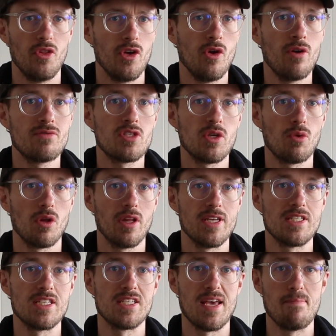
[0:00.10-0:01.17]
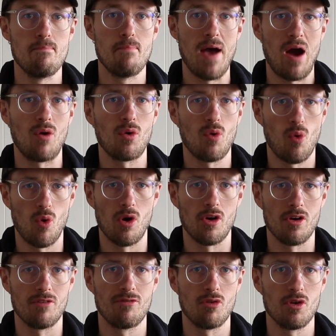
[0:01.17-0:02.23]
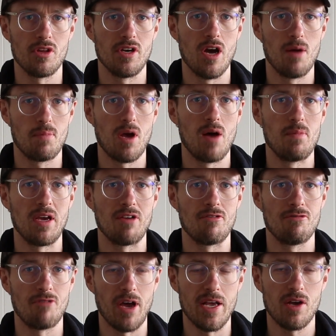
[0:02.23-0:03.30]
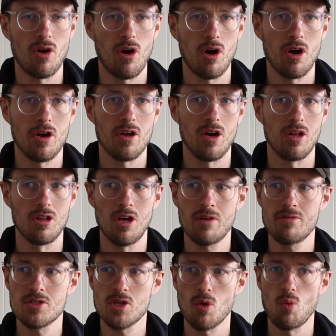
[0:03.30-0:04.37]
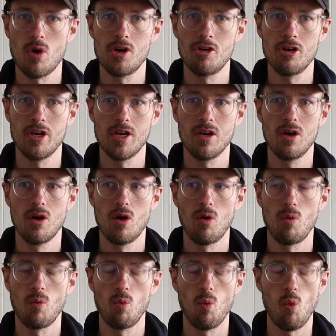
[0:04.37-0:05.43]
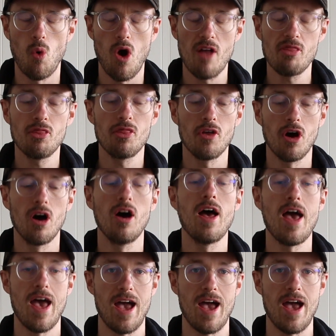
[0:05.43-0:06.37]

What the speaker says: the UFC releases a bout order for an upcoming fight card, a lot of us are wondering, what the?